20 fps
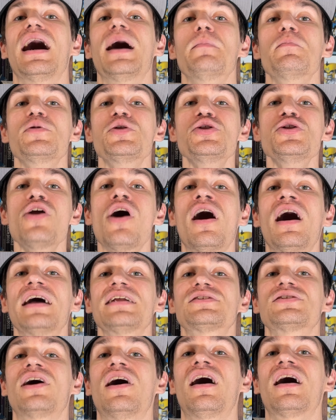I'm
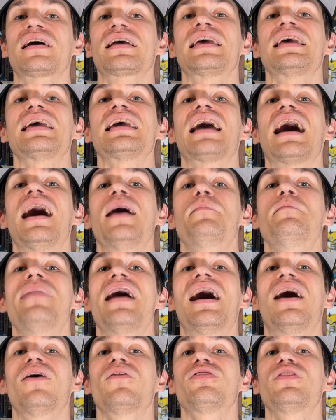not talking
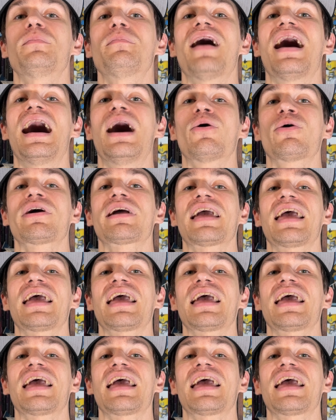about the power